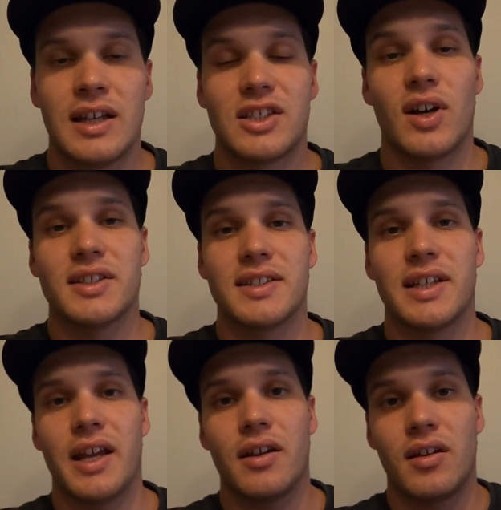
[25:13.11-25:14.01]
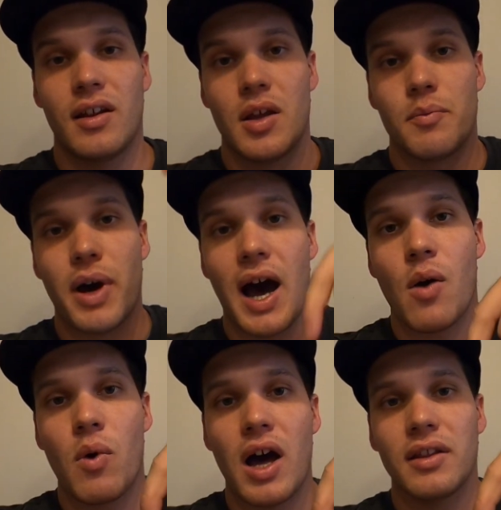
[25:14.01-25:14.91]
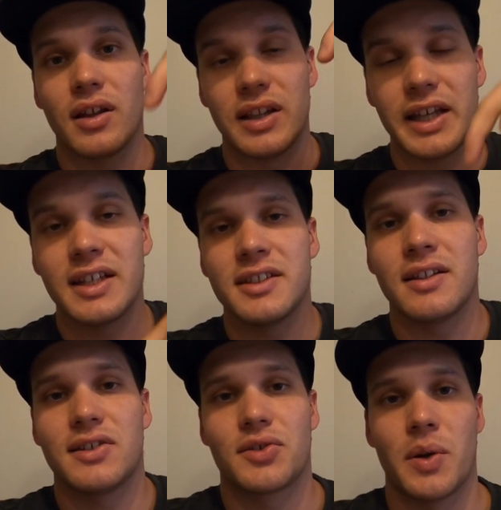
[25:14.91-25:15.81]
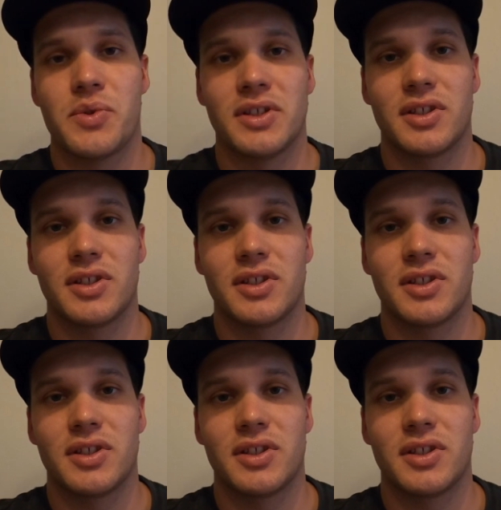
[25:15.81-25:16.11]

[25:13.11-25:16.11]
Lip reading: So as I said, part 1, the link is in the description.